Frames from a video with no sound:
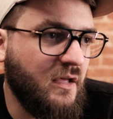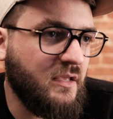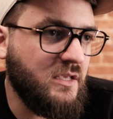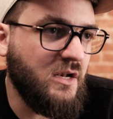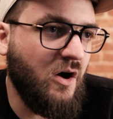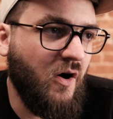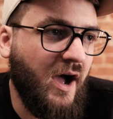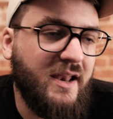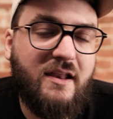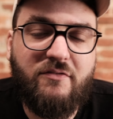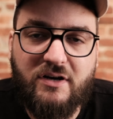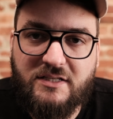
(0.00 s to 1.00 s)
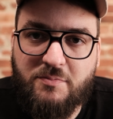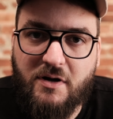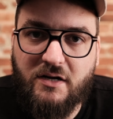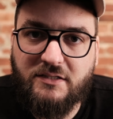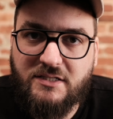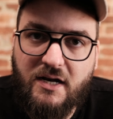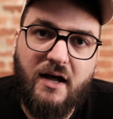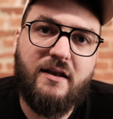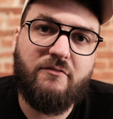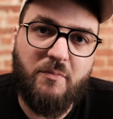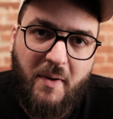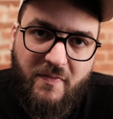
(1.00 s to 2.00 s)
You know, I never experienced it. I
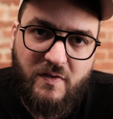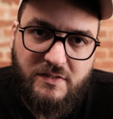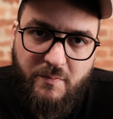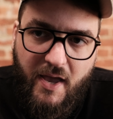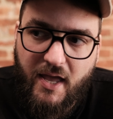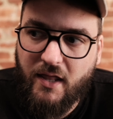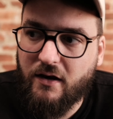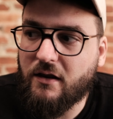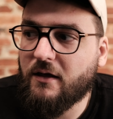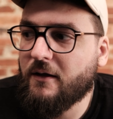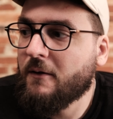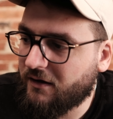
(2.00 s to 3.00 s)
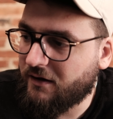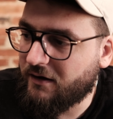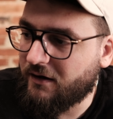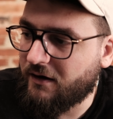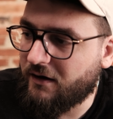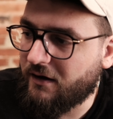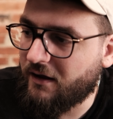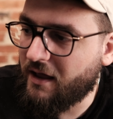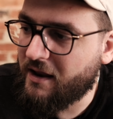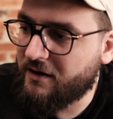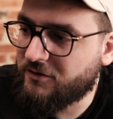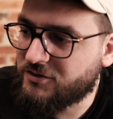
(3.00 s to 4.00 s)
never met this man.
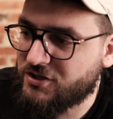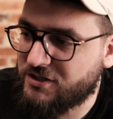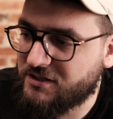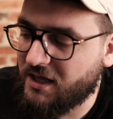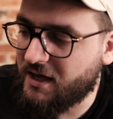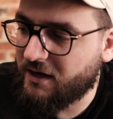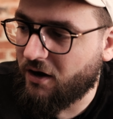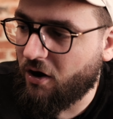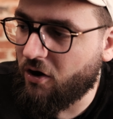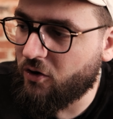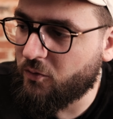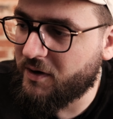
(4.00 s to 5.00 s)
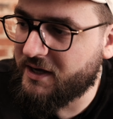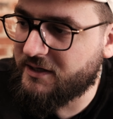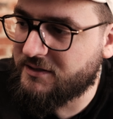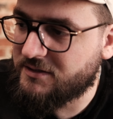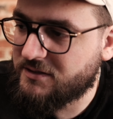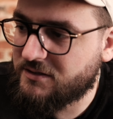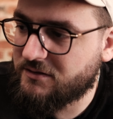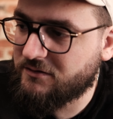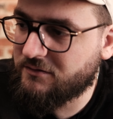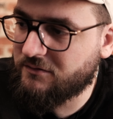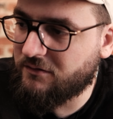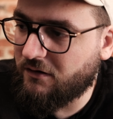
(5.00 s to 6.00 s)
And it was just like always
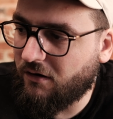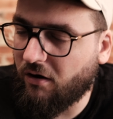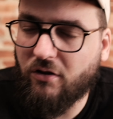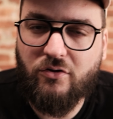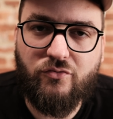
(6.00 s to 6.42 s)
all